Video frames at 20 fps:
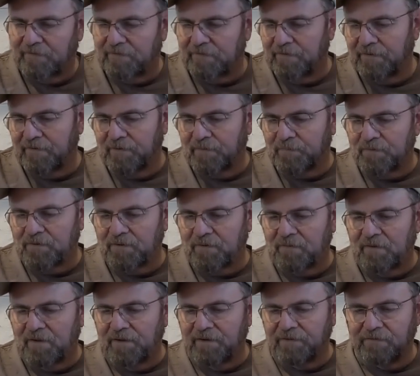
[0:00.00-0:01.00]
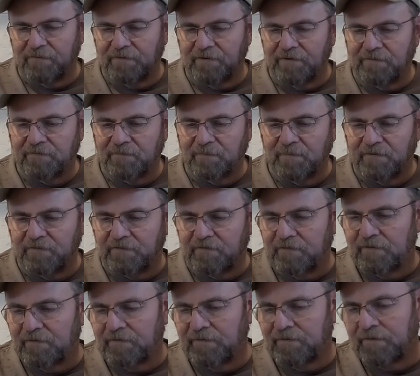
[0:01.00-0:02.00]
including a Proline
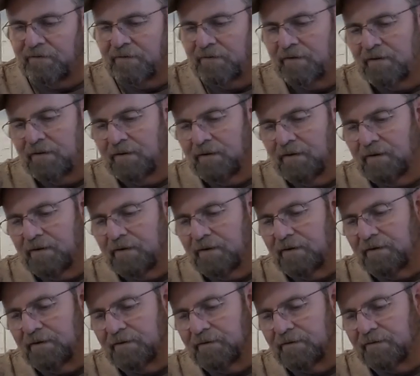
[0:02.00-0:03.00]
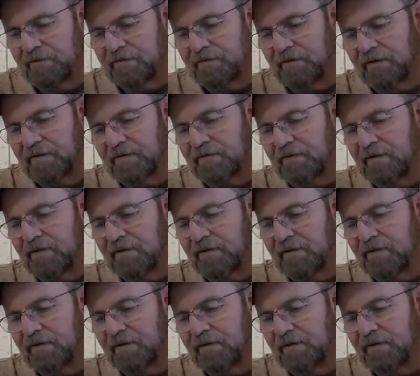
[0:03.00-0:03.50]
transmission. Looks like